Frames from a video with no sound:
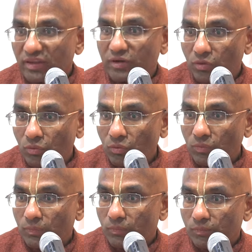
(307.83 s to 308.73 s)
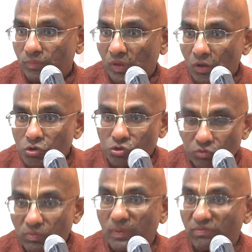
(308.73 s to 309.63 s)
thing to do?
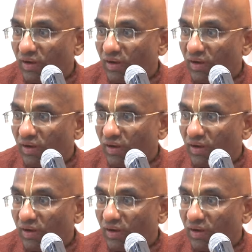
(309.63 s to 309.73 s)
Should we be